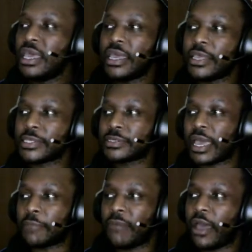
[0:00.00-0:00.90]
is
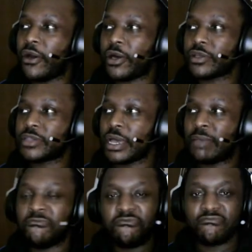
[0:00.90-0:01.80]
like my
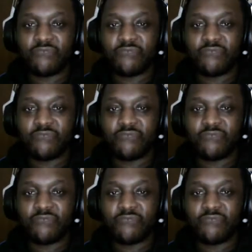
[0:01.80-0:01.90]
all-time, my